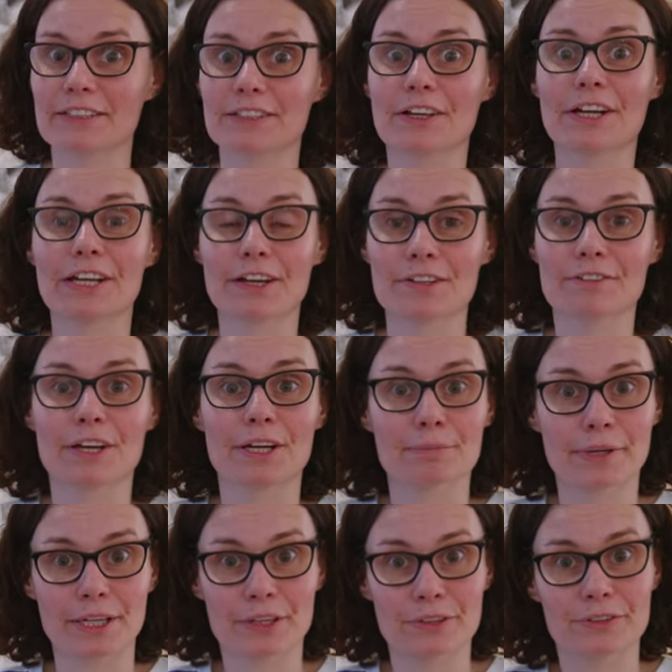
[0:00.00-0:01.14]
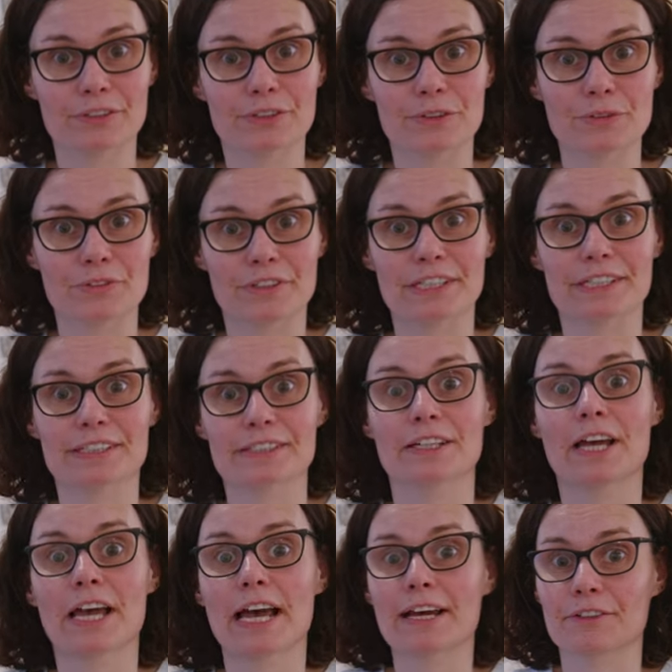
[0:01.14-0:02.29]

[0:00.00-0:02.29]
and at night I write my own stories